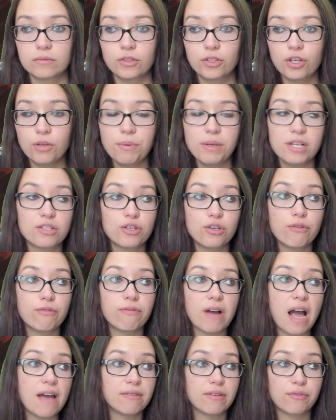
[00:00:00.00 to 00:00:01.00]
Could be a
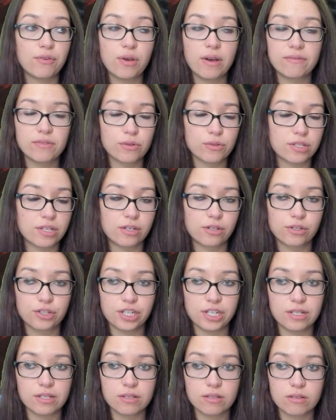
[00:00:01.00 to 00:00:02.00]
2/5 if you have no
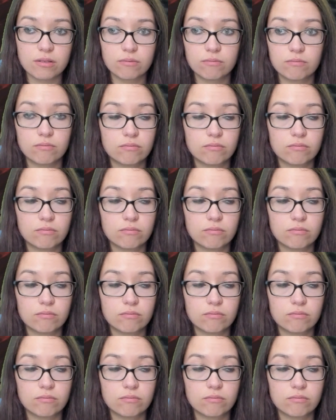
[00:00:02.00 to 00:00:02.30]
synergies.